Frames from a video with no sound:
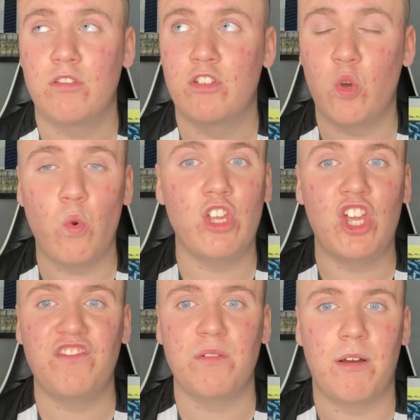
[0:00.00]
It's the only
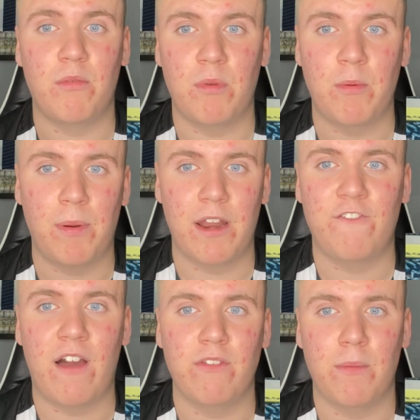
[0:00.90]
good thing about when we play
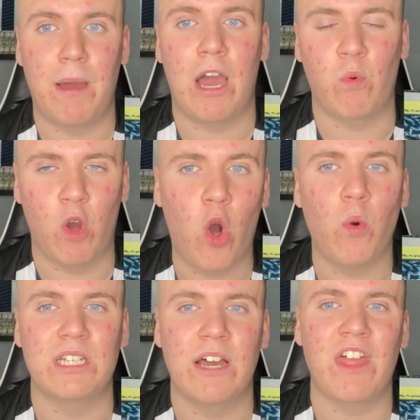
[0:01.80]
five at the back, we
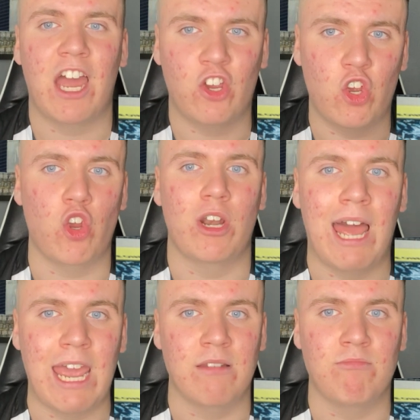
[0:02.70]
always have that good
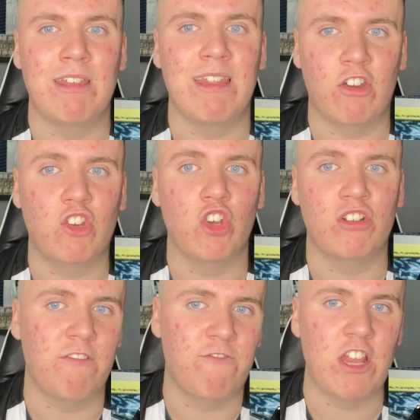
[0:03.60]
line and that
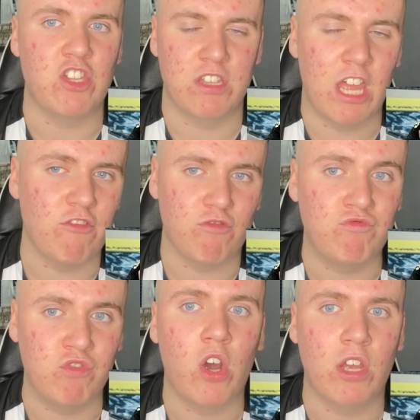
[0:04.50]
good defence and that
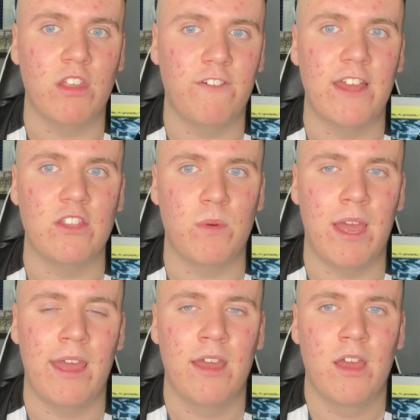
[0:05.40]
rocking defence
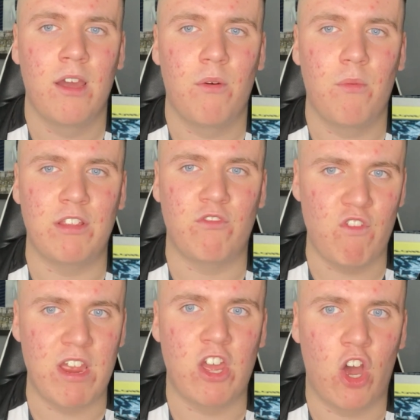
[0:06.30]
where it's
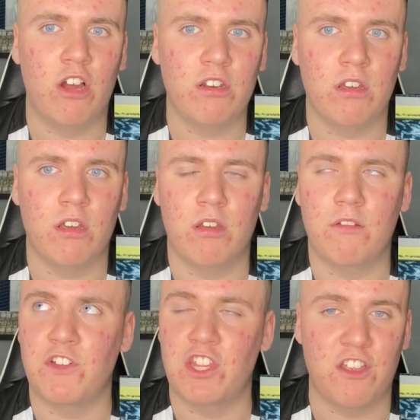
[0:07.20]
really hard to,
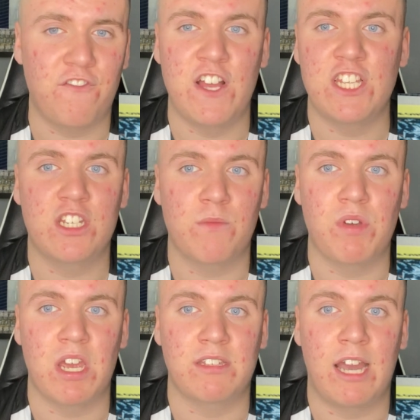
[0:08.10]
for the defence to
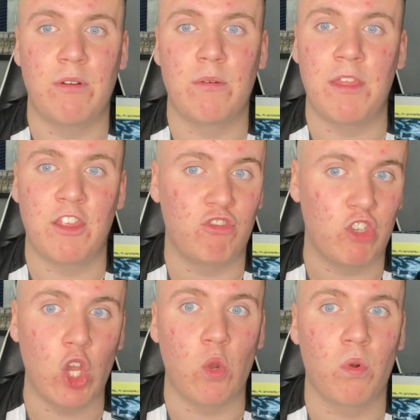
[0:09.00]
break down. And when they
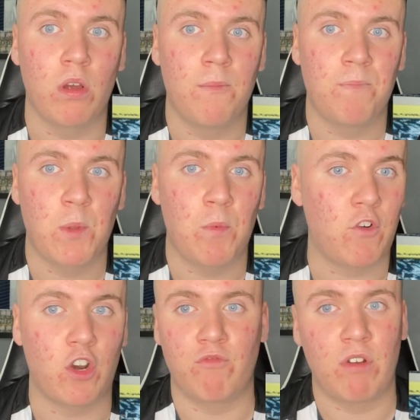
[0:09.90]
do,
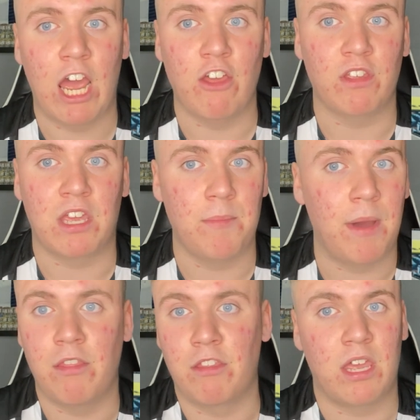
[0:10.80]
We've got to rely on the
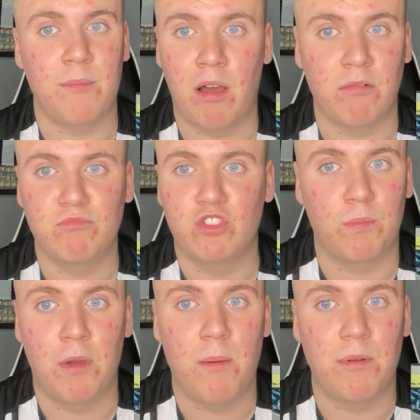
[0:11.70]
keeper and the keeper
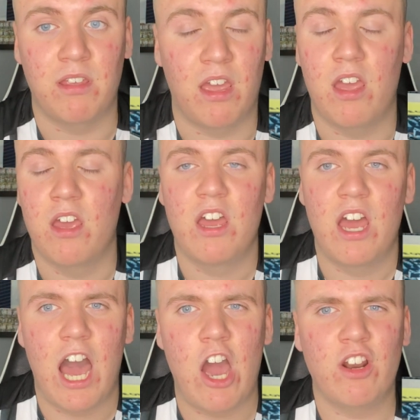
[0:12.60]
superb today.
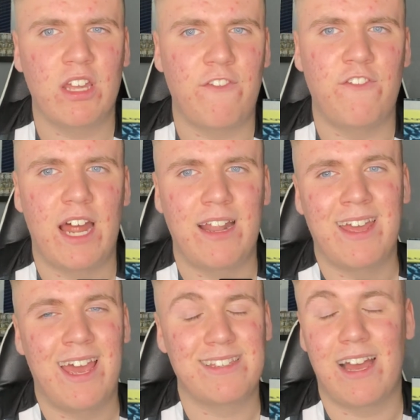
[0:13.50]
I'm going to give
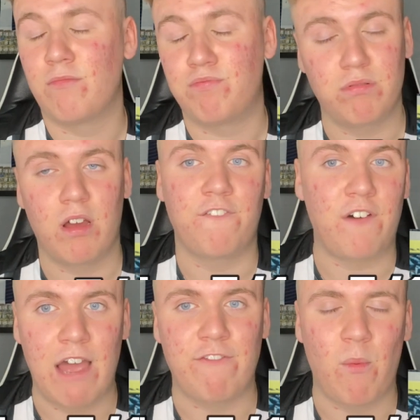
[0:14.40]
Fernandez a
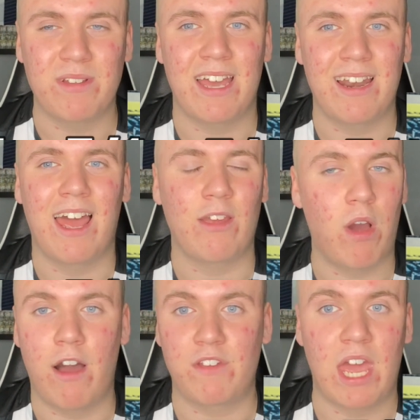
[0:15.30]
5 out of 10 like
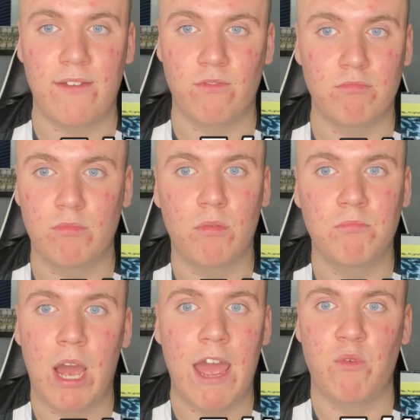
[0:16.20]
what I've given
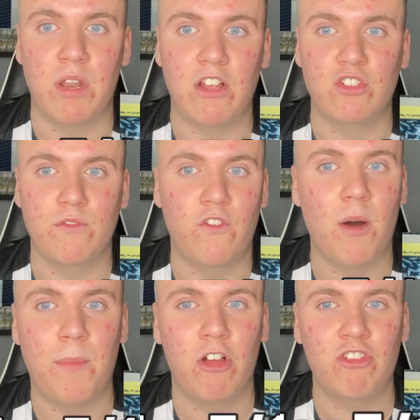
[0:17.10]
everyone else so
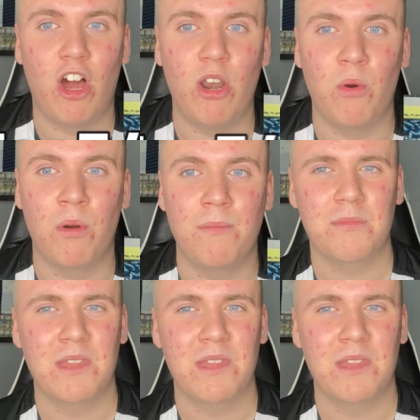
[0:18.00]
far, bar Darlow.